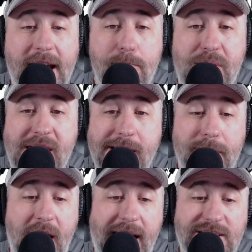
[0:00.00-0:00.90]
PM
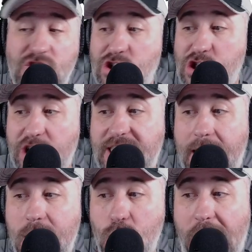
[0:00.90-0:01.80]
guys, because look at
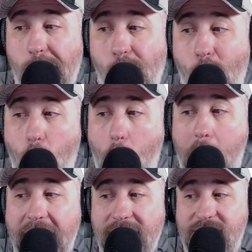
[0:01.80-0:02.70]
that
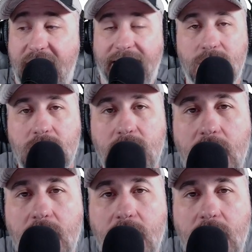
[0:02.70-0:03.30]
wave edge.